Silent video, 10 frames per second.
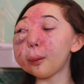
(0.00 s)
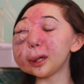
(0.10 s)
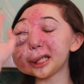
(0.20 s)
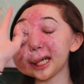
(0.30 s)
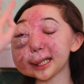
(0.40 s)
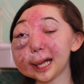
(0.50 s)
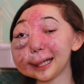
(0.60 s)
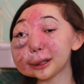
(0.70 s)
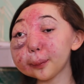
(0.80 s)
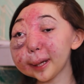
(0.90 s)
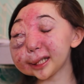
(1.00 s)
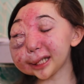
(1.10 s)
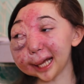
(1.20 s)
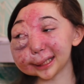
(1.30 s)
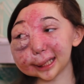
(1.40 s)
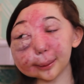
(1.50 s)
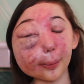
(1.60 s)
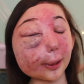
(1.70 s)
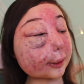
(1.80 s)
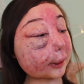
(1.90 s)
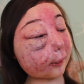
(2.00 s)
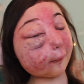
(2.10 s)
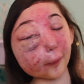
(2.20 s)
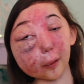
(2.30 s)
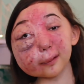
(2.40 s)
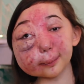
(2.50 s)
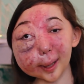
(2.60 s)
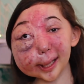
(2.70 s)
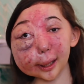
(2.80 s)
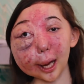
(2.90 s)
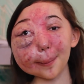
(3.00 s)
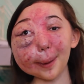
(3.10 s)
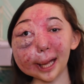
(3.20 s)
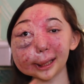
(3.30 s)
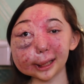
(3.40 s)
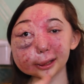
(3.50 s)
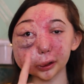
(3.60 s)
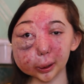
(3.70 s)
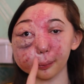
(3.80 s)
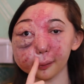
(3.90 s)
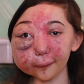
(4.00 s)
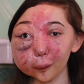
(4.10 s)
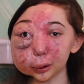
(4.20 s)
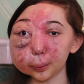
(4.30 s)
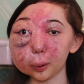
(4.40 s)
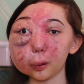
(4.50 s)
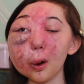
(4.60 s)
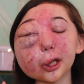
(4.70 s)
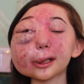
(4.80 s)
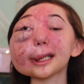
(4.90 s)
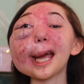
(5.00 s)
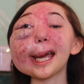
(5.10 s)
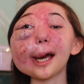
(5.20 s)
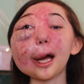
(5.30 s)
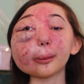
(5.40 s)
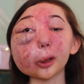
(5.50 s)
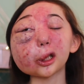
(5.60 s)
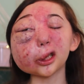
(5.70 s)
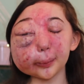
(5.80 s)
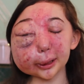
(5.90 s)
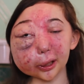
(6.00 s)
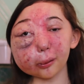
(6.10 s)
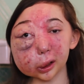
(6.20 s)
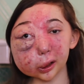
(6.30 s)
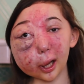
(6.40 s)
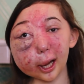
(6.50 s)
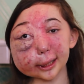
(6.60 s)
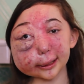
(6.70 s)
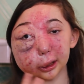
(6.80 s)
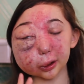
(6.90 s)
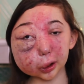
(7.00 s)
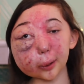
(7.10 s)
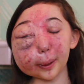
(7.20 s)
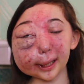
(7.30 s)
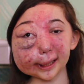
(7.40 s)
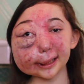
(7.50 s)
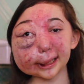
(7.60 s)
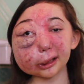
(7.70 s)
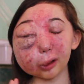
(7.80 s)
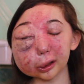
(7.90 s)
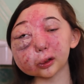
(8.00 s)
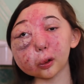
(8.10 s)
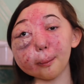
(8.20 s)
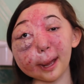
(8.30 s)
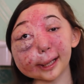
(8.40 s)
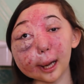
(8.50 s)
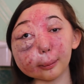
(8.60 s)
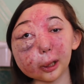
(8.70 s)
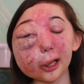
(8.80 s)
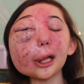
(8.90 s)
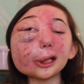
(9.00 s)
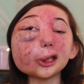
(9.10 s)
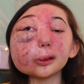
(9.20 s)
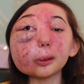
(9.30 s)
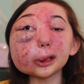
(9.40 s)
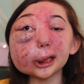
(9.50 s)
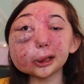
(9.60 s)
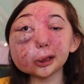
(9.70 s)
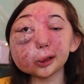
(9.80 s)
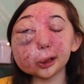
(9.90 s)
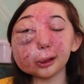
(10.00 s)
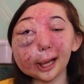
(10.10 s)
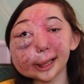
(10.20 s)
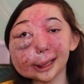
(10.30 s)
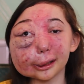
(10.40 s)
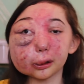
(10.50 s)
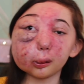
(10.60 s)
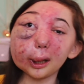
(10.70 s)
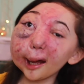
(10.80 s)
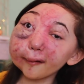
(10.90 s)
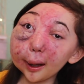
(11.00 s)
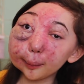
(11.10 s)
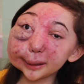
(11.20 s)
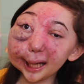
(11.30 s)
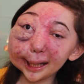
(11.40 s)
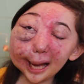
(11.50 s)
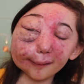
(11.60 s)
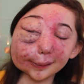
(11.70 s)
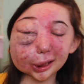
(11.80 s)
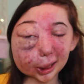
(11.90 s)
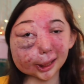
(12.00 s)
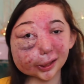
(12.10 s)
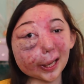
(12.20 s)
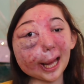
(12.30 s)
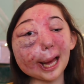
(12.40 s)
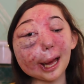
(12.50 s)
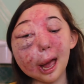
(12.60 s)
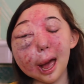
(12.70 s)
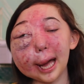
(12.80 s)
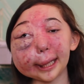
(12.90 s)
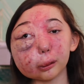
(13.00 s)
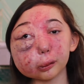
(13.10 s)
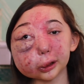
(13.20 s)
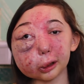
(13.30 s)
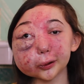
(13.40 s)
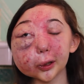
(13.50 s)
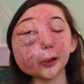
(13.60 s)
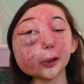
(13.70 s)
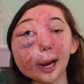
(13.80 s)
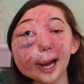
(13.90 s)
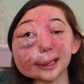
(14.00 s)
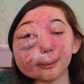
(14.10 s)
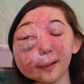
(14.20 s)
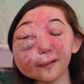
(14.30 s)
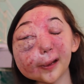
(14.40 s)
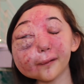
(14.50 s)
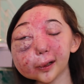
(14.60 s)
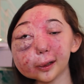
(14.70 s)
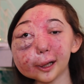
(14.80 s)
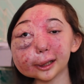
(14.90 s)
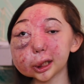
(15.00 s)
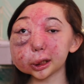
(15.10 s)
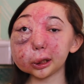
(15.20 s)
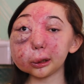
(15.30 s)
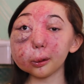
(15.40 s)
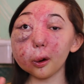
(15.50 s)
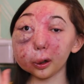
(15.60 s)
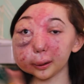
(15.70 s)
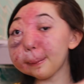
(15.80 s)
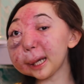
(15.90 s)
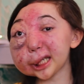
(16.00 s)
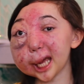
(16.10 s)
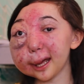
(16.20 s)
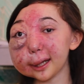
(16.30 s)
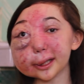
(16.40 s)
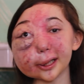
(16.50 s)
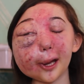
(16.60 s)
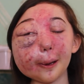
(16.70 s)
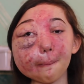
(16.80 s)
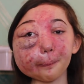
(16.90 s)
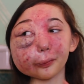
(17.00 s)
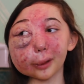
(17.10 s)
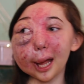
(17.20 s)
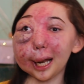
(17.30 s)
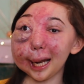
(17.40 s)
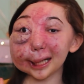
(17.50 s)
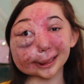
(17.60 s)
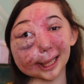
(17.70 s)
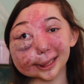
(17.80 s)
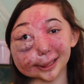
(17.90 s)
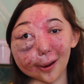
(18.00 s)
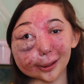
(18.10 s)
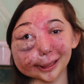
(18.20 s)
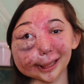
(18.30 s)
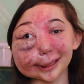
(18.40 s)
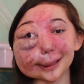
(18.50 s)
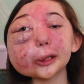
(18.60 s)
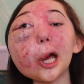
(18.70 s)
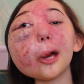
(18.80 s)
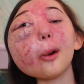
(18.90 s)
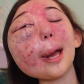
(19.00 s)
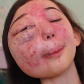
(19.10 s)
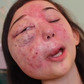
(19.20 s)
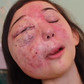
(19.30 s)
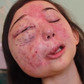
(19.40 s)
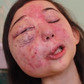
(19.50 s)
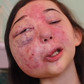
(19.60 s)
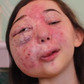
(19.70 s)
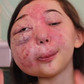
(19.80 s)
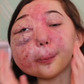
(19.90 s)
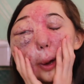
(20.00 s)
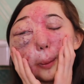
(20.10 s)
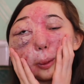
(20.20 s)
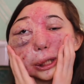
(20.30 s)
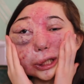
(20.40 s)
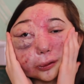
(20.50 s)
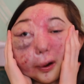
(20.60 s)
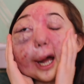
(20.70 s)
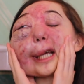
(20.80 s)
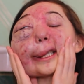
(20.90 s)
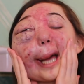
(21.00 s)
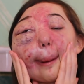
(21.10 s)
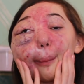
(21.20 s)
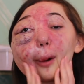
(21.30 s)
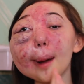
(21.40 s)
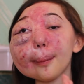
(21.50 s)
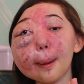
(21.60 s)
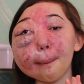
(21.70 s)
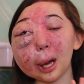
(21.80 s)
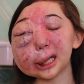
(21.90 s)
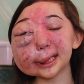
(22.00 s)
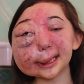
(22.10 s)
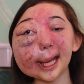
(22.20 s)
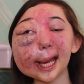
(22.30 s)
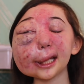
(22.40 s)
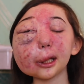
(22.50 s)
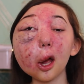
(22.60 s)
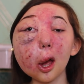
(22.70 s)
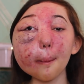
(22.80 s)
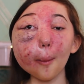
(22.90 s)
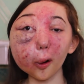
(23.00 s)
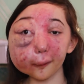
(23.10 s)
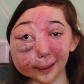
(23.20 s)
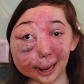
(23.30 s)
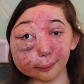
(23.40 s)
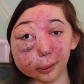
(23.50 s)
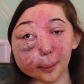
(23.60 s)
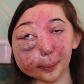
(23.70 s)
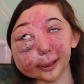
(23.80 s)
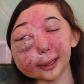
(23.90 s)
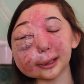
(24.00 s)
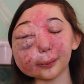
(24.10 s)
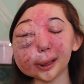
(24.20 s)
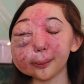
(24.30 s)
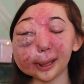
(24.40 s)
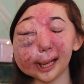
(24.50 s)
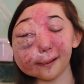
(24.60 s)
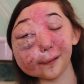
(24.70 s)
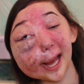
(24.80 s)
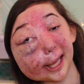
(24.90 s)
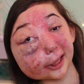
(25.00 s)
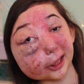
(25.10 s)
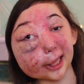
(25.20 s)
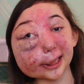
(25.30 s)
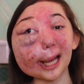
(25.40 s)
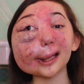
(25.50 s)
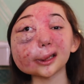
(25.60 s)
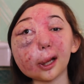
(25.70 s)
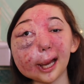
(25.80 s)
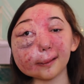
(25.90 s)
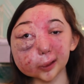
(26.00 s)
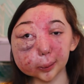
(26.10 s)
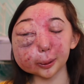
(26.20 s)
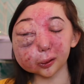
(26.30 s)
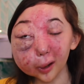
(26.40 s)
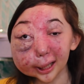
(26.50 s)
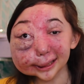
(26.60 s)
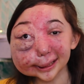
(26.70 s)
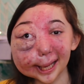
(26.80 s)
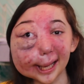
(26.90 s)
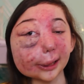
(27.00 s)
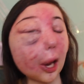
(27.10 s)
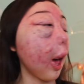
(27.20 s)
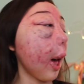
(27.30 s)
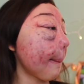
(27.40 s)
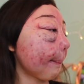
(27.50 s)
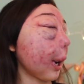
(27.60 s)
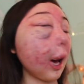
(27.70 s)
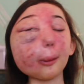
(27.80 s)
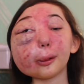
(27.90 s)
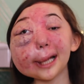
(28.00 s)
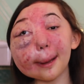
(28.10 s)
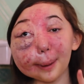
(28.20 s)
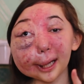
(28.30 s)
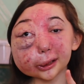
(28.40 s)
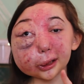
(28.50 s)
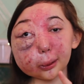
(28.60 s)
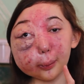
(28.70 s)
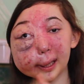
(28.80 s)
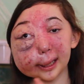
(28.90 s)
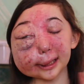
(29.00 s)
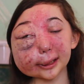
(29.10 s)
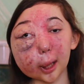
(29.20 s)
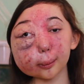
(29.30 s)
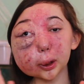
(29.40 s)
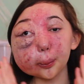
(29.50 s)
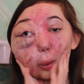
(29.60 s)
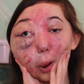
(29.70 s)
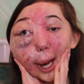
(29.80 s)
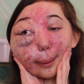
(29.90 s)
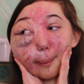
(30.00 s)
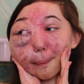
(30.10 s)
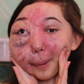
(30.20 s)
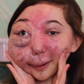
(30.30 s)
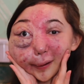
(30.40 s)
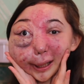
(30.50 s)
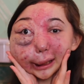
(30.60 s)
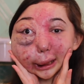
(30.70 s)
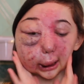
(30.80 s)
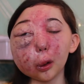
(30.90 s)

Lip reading: which is a little bit chatty but involves makeup and is super affordable. So today I'm going to be showing you guys a super easy drugstore makeup look. I just wanted to do like a little life update, have a chit chat and also show you guys my favourite look to do on a budget. So let's get started. So I'm going to moisturise and prep my skin off camera because we'd be here for ages as I have super dry skin, but I will get back to you when it's time to prime my face.